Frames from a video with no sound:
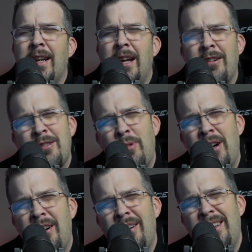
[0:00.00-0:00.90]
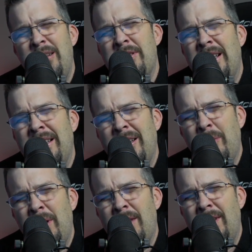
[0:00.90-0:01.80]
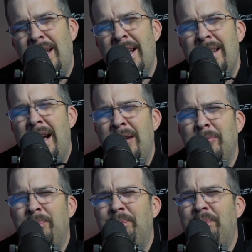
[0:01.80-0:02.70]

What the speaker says: Here's where it was a little bit of a letdown.